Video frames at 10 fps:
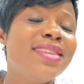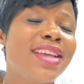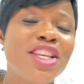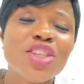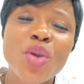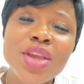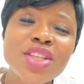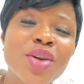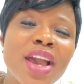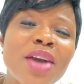It's going
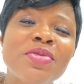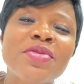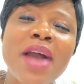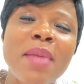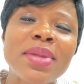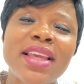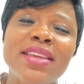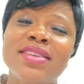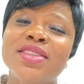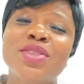to help family
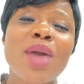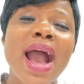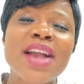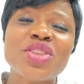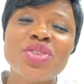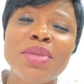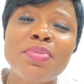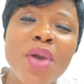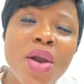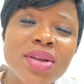to actually
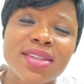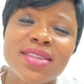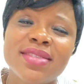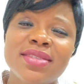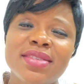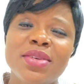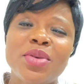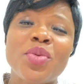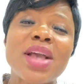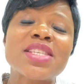bond.
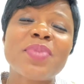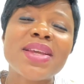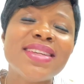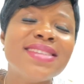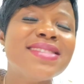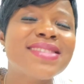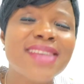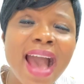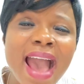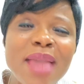They are spending
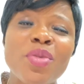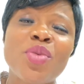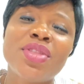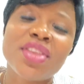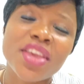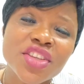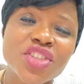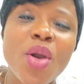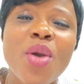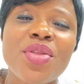time with each
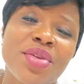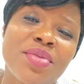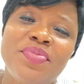other.